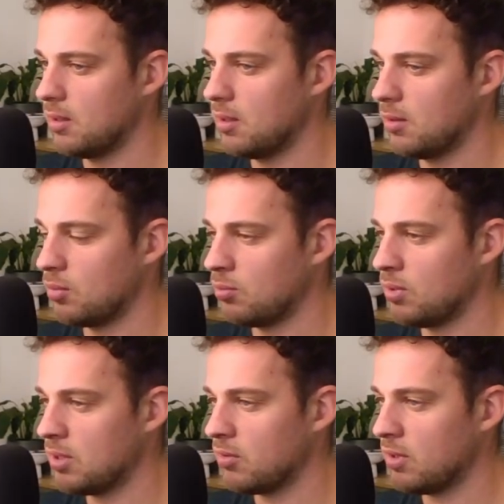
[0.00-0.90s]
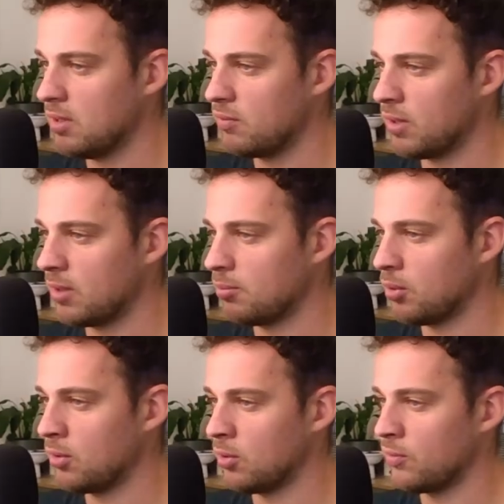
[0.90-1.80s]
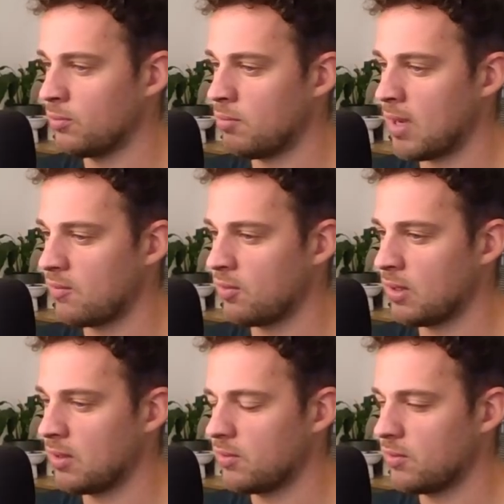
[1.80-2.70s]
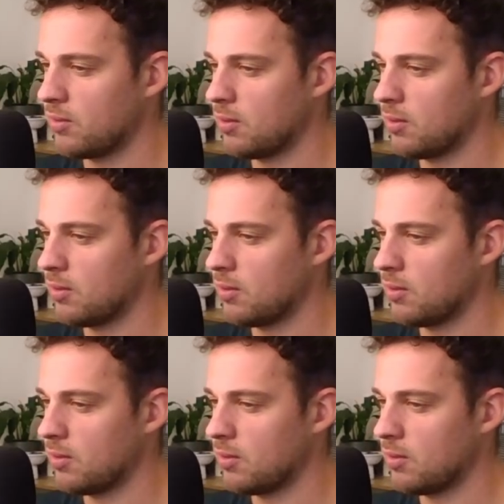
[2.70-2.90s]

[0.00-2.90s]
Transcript: but being greedy for that pawn often backfires.